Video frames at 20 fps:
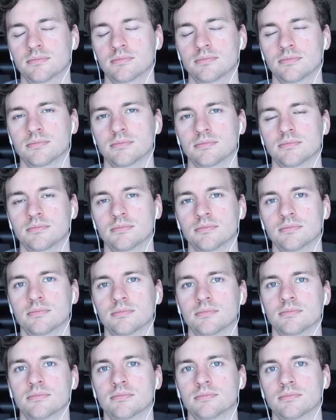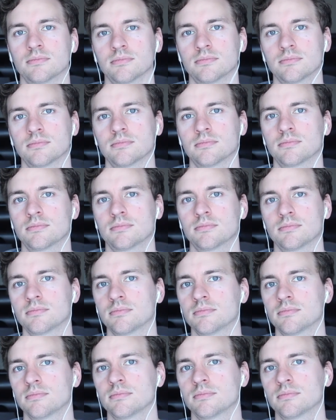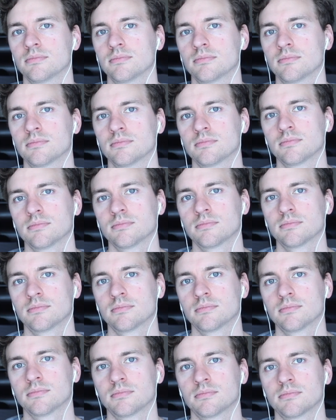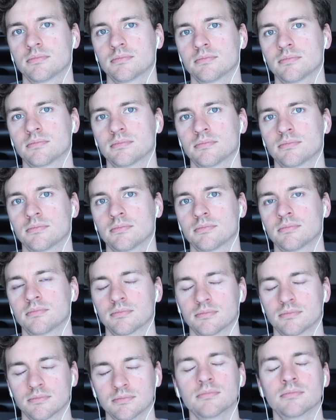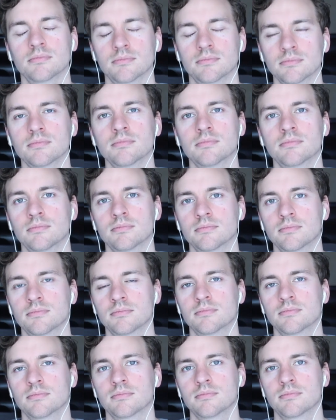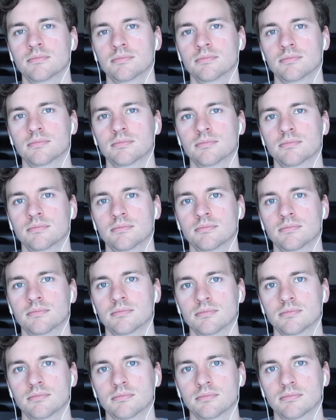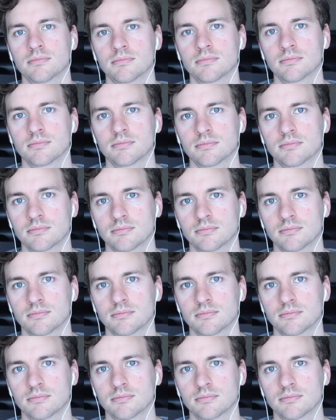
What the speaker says: No words are spoken by the person on screen.